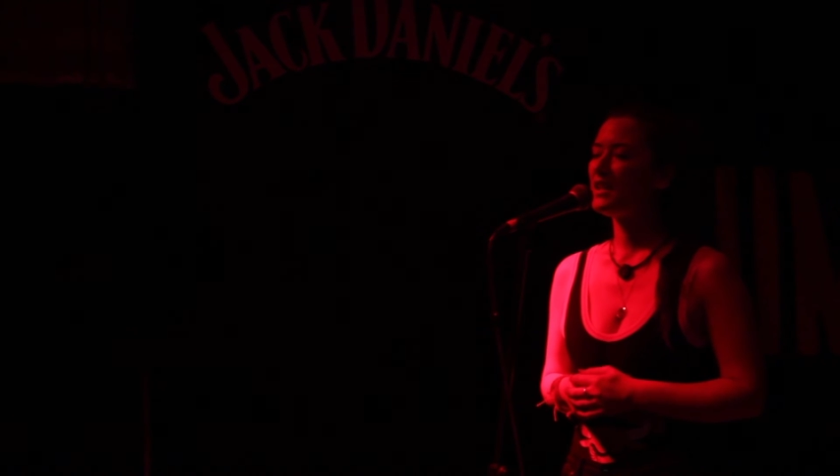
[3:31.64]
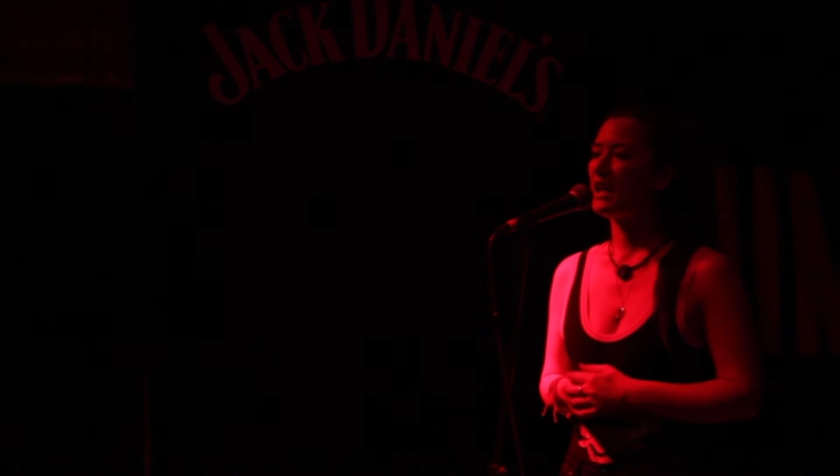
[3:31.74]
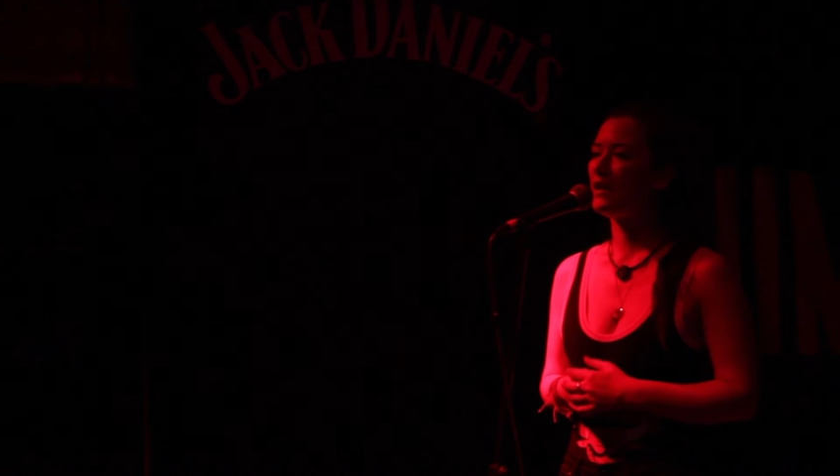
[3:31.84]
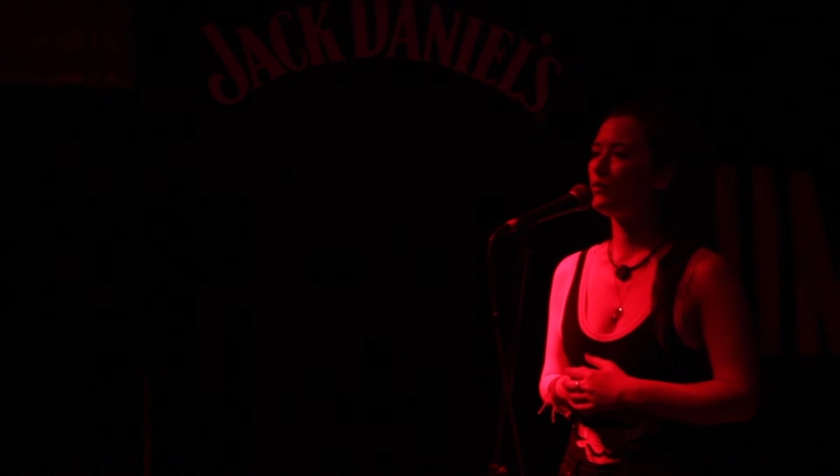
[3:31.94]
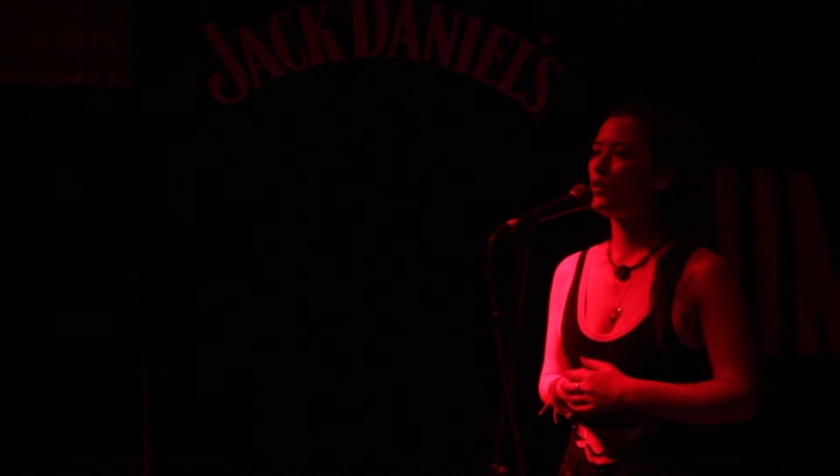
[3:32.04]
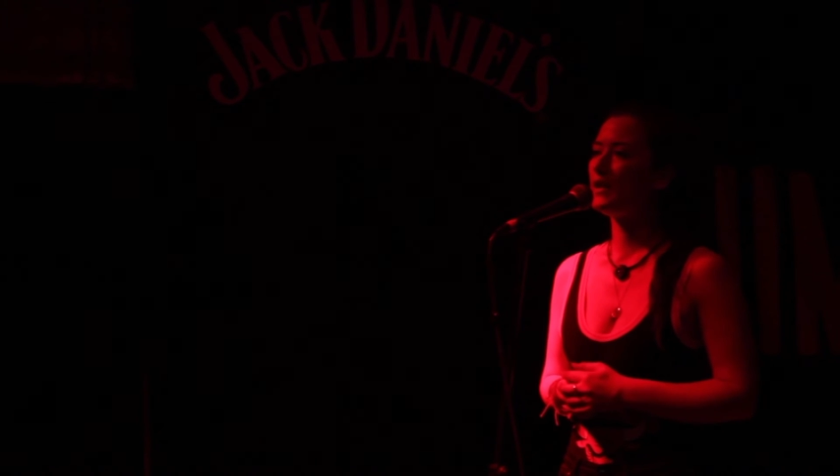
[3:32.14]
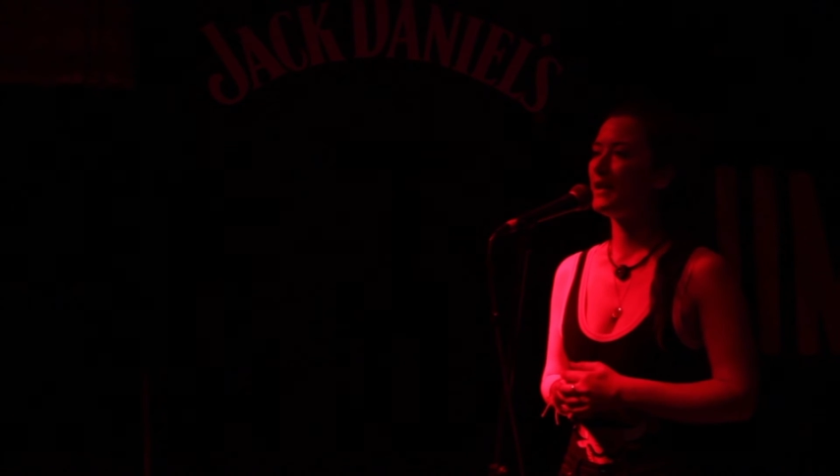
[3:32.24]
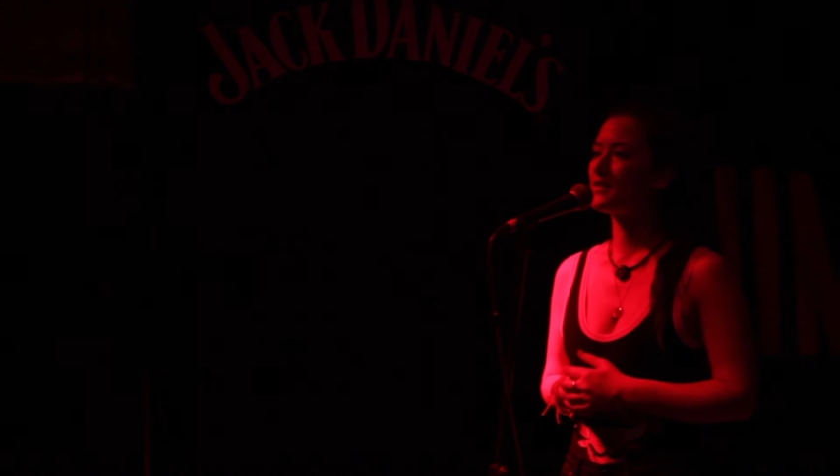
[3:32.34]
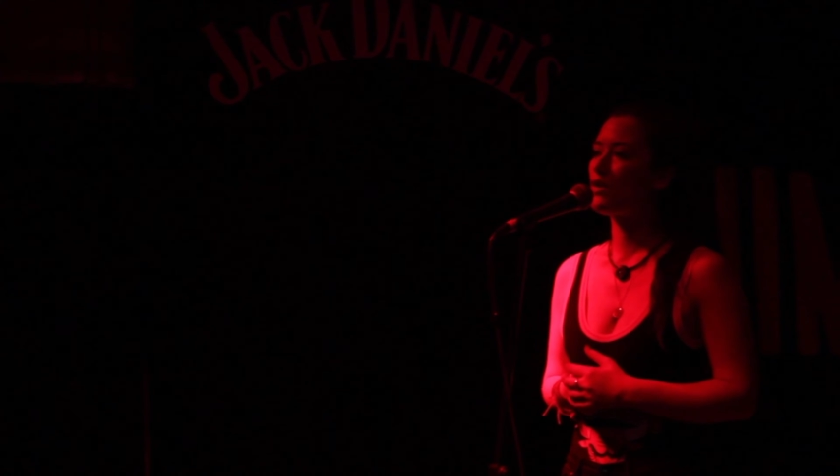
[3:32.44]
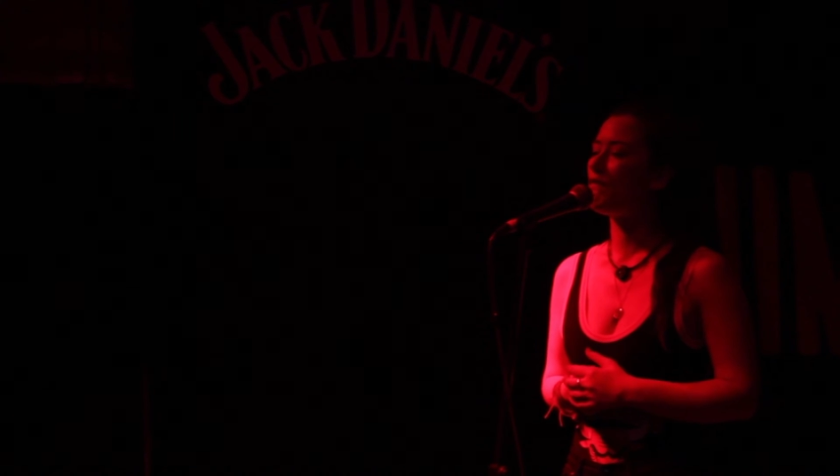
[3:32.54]
Have one
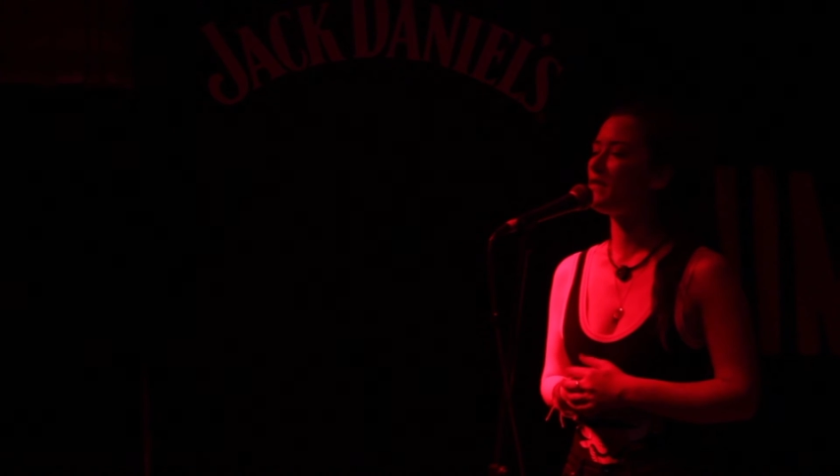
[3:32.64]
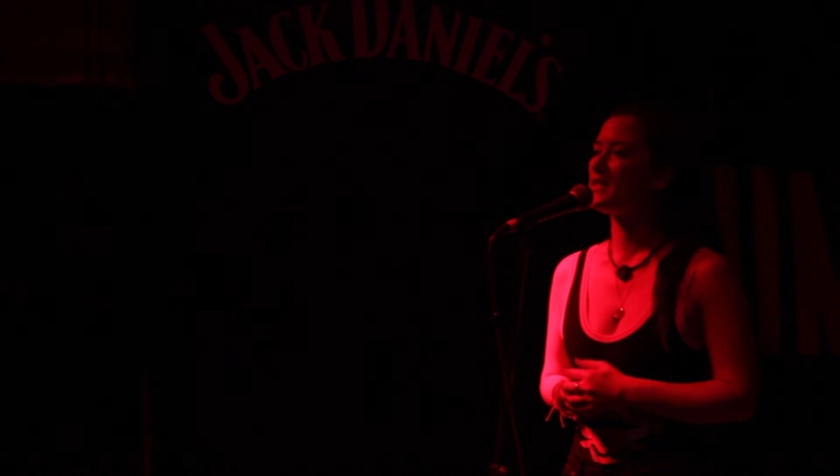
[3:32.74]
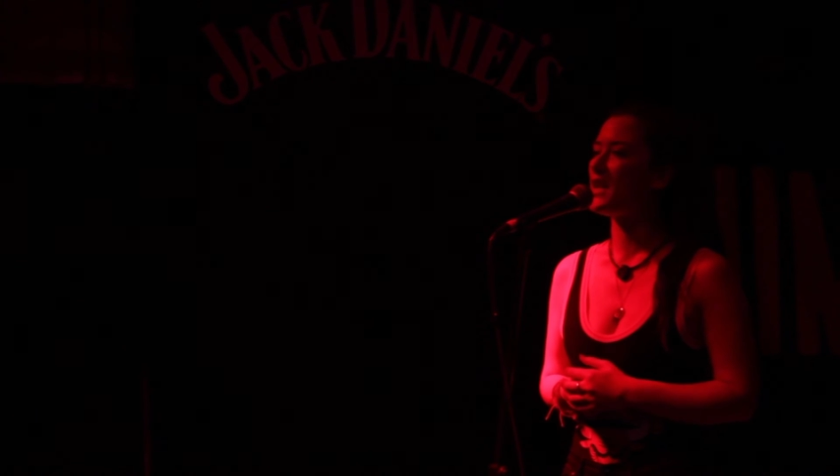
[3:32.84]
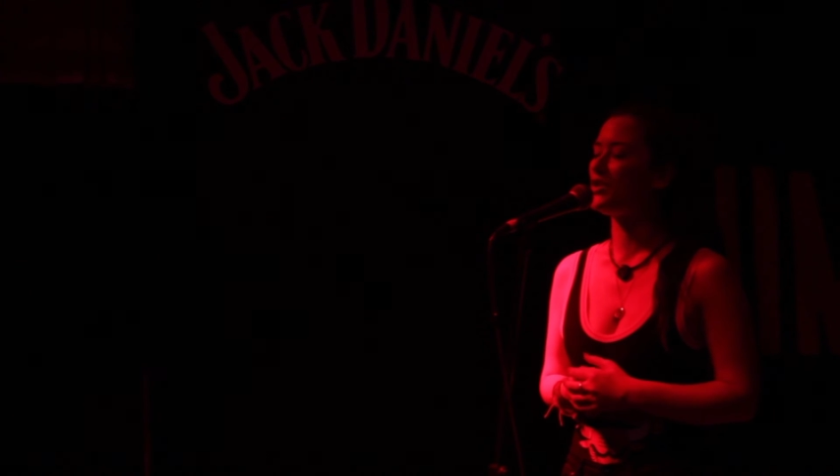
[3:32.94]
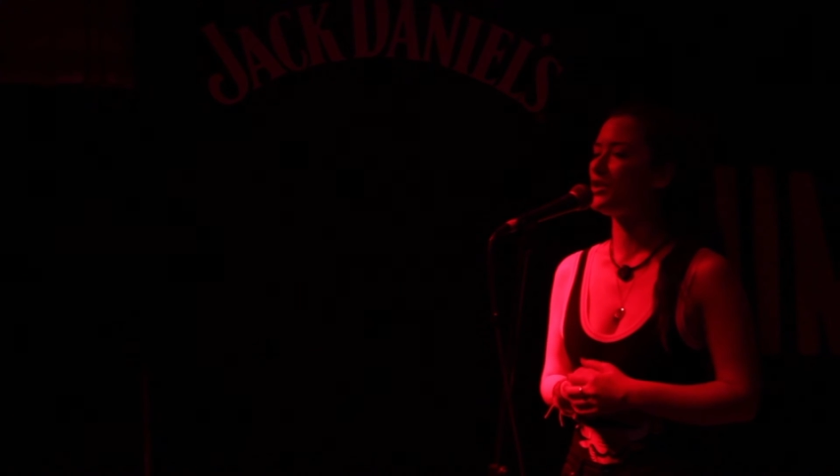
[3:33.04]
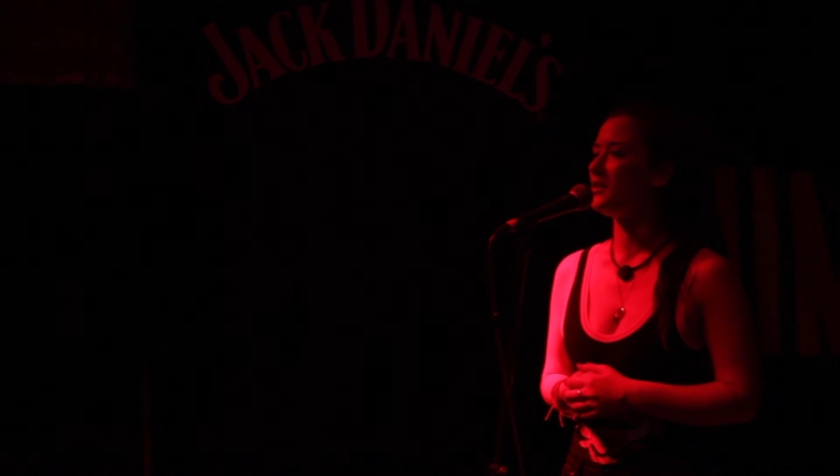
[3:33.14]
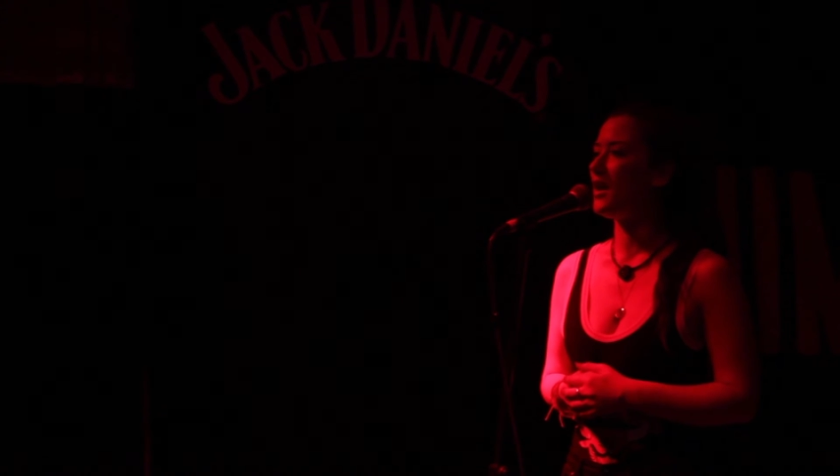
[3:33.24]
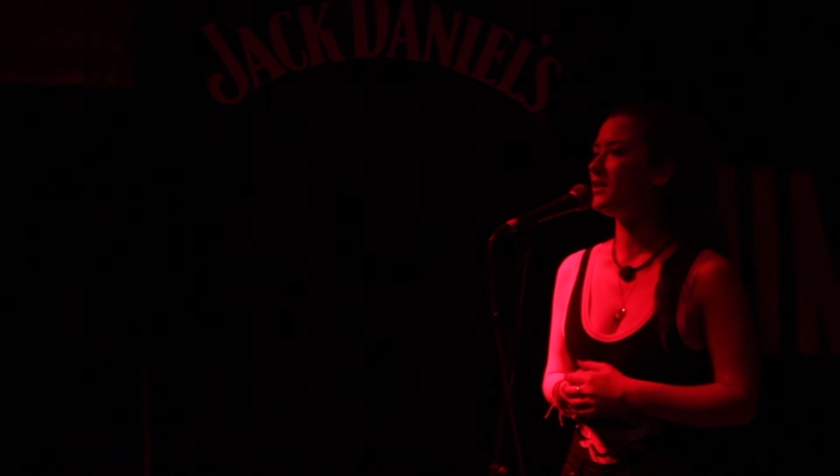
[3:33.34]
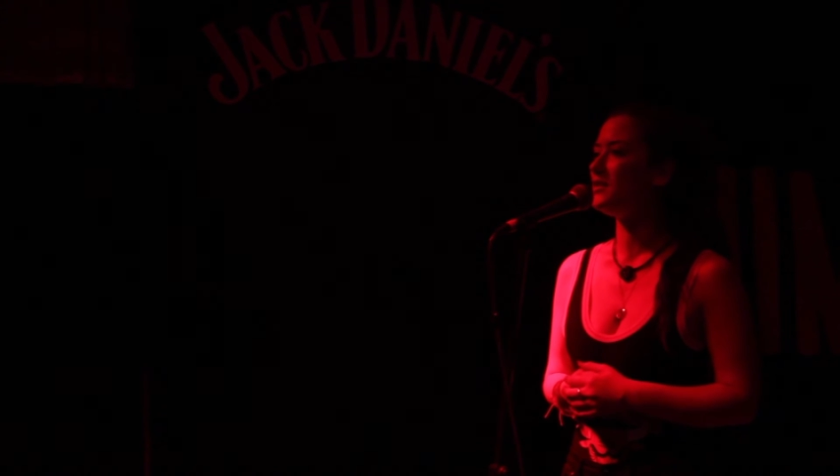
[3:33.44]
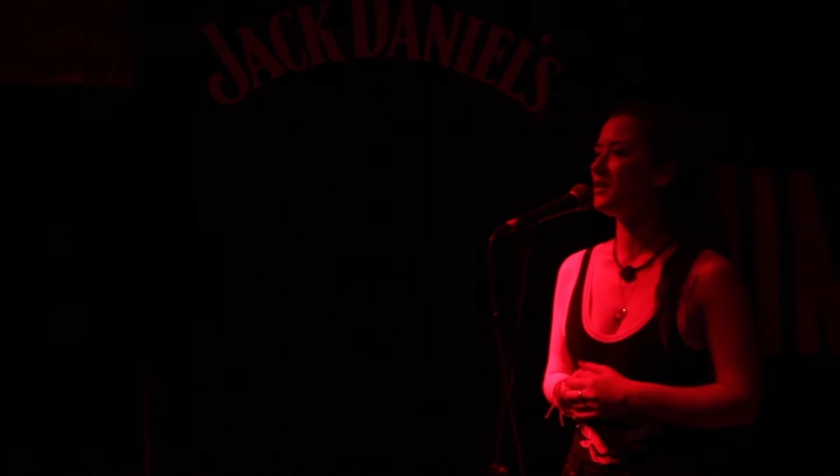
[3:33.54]
last
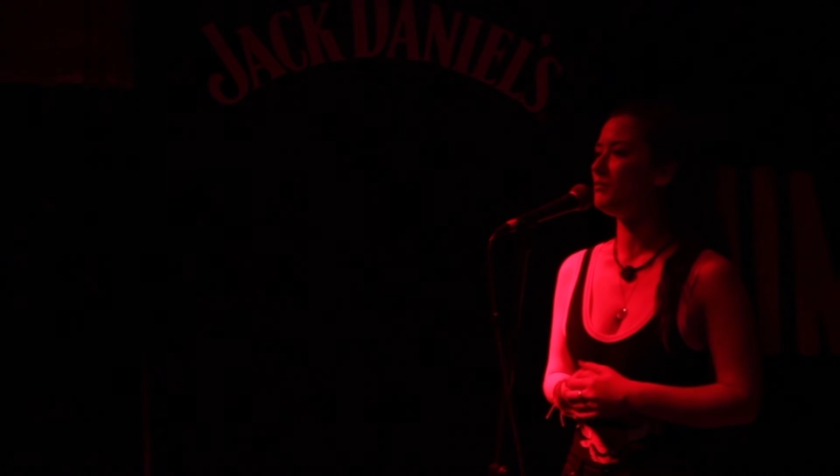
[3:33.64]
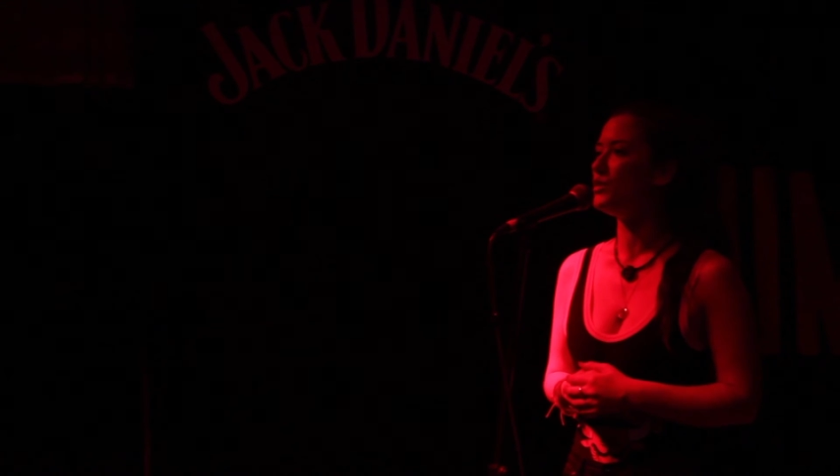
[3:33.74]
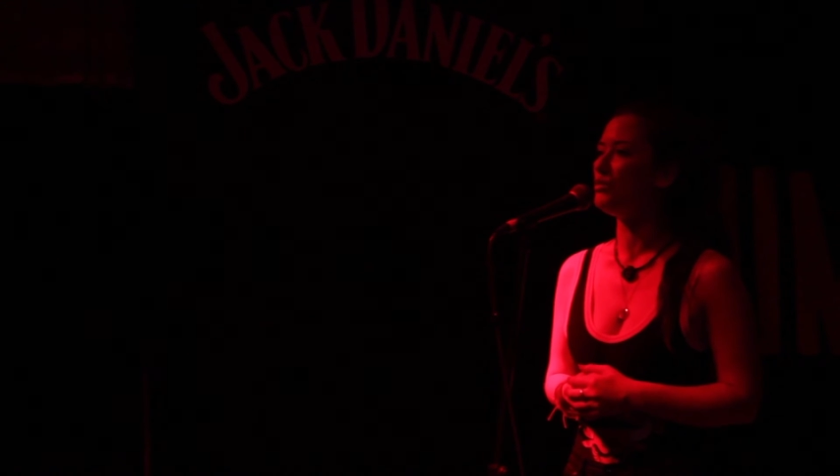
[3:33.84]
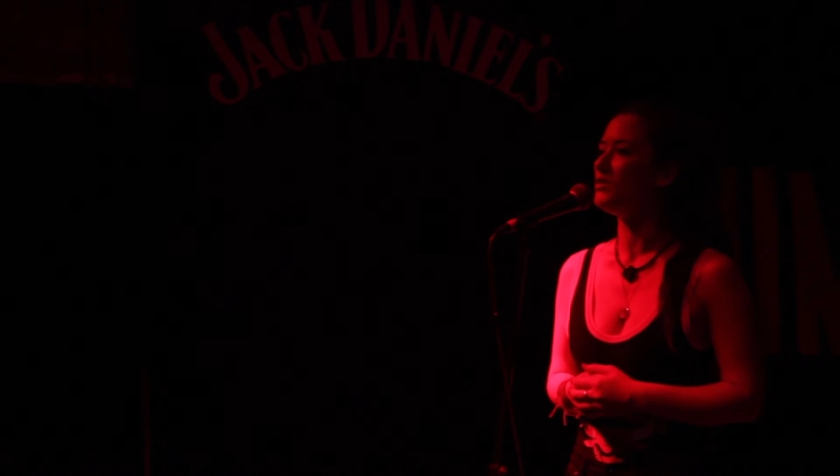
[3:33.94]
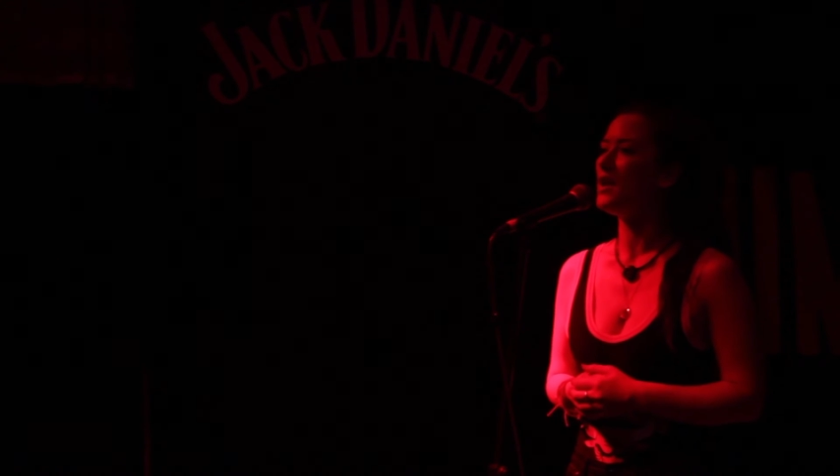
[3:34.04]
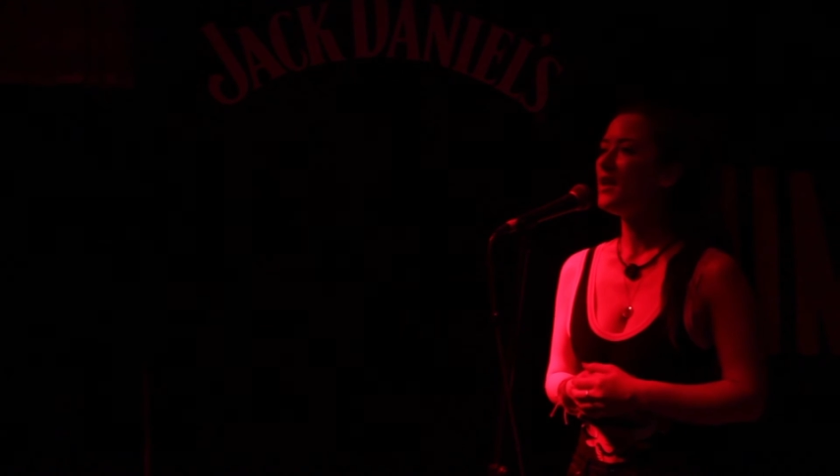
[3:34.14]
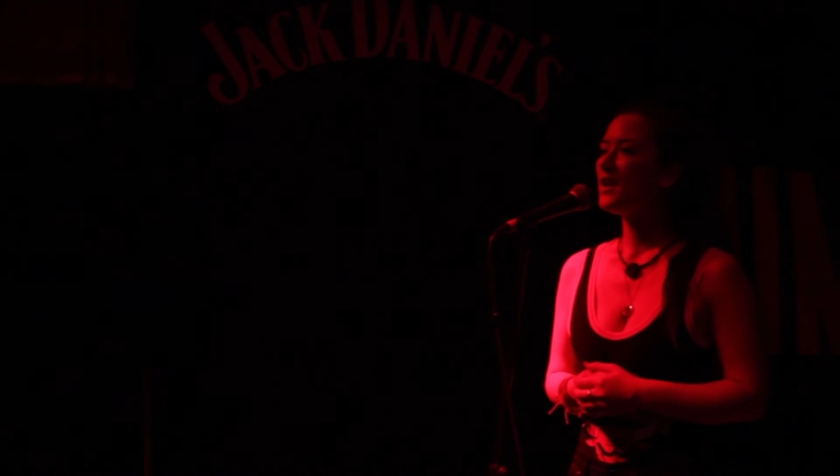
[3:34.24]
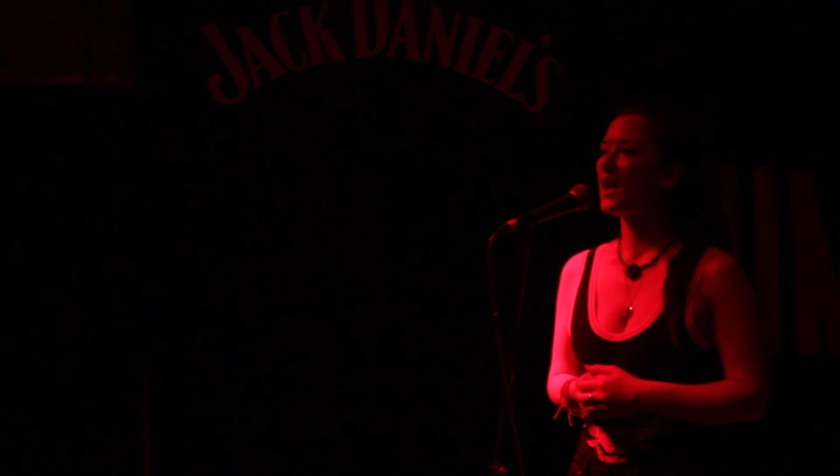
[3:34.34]
conversation under the moon.